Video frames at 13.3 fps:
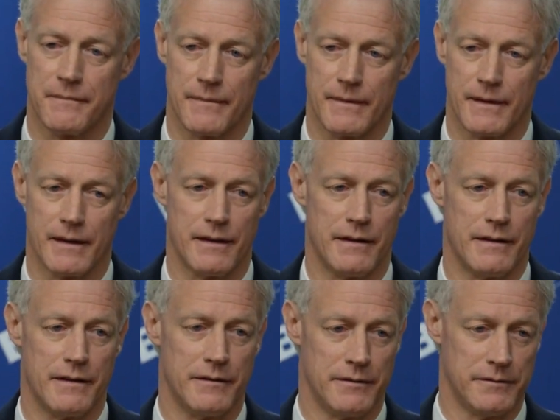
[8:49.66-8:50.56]
Lisa
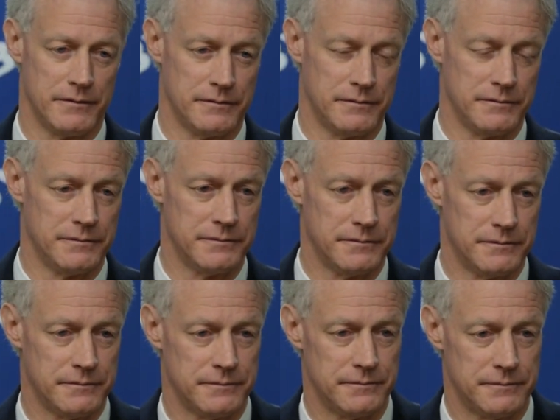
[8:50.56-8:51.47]
Schenker, Salt Lake
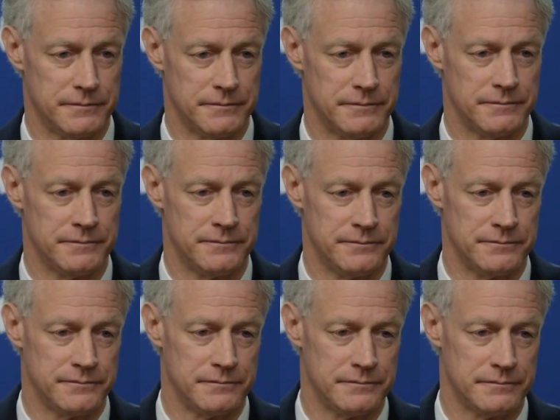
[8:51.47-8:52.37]
Tribune. How
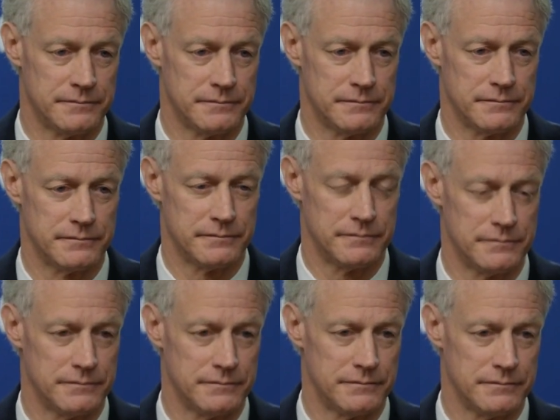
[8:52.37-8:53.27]
do you plan to
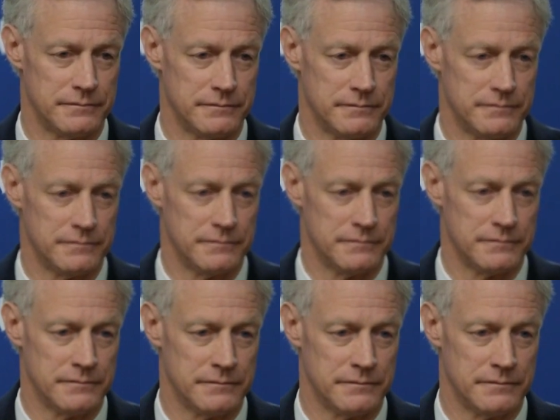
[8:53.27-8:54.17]
deal with
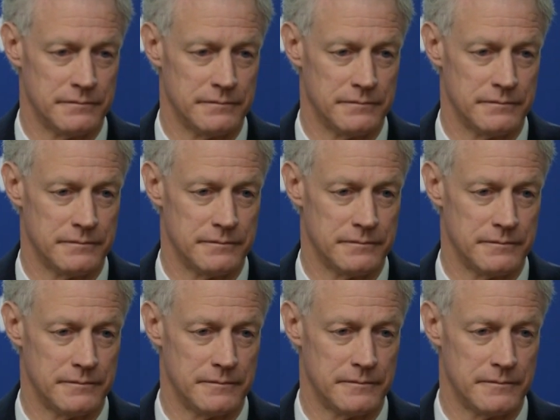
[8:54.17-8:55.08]
continuing enrollment
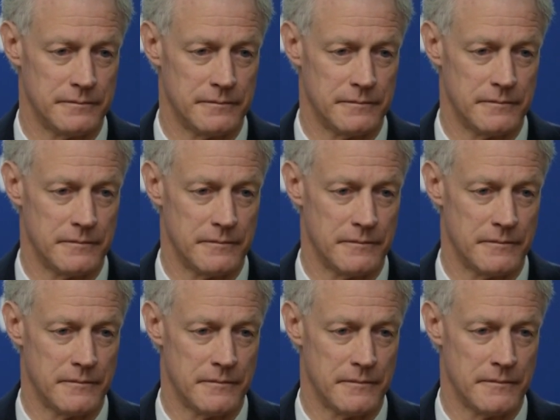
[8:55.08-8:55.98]
changes caused by the
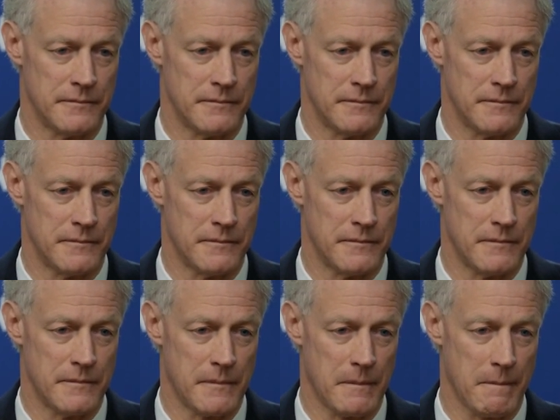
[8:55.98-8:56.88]
different mission
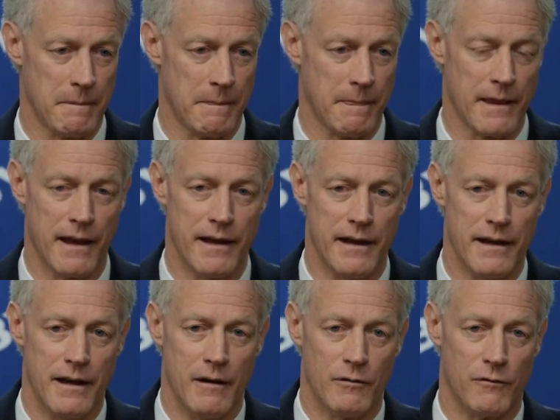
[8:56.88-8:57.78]
age?
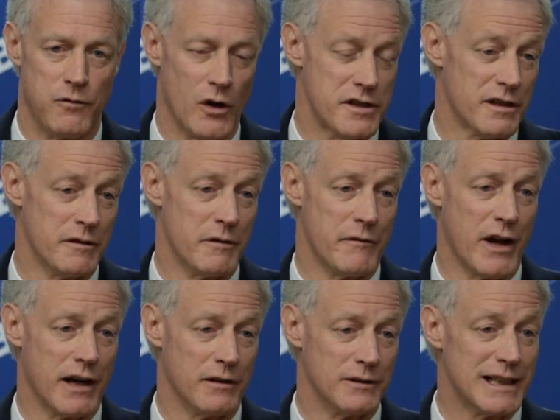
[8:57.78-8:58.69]
Well, fortunately,
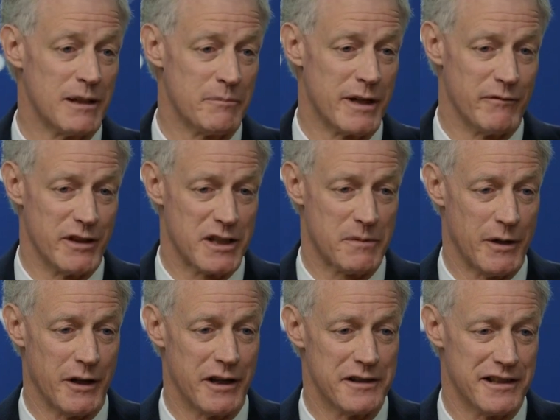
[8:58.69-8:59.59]
we've got a little bit of
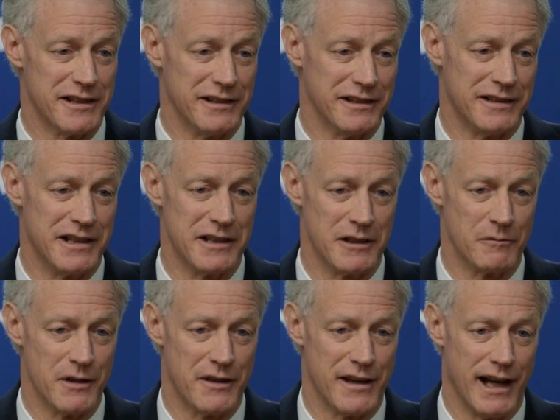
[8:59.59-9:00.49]
experience in
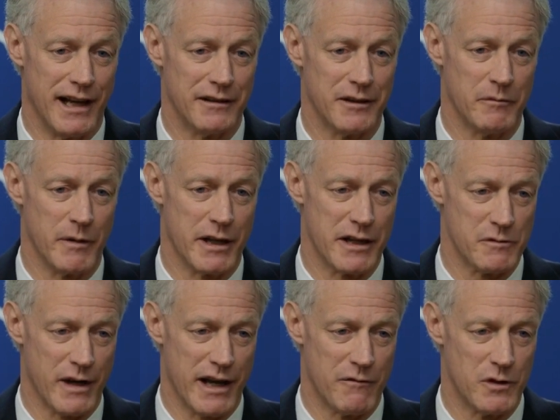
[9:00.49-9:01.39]
dealing with that
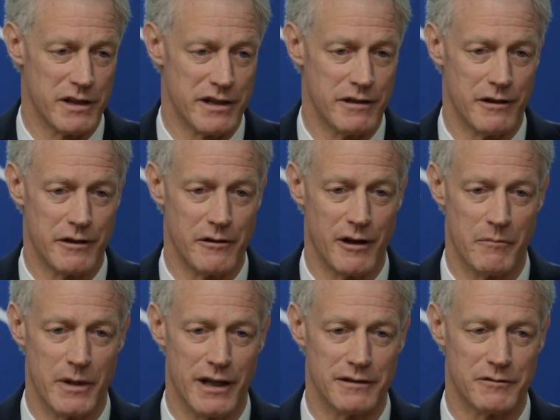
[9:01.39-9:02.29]
because we have 1 year under
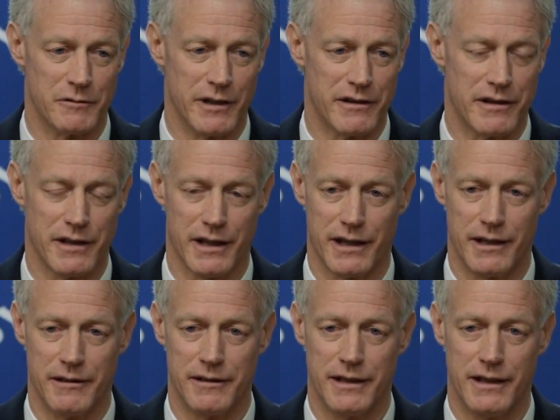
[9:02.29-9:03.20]
our belt with
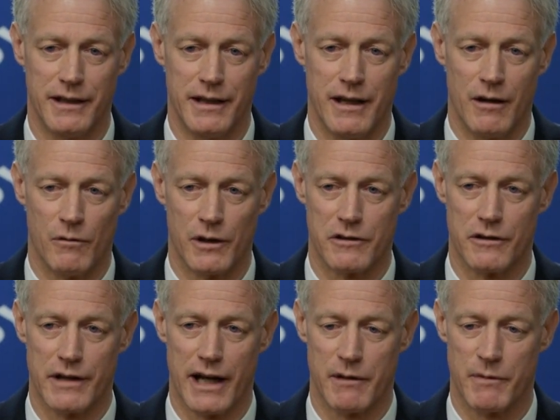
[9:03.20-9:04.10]
what
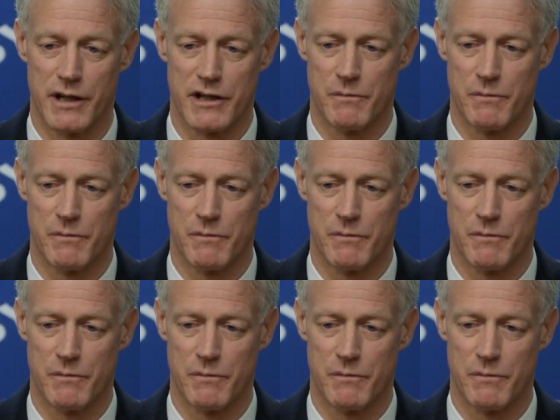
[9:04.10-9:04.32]
turned out to be a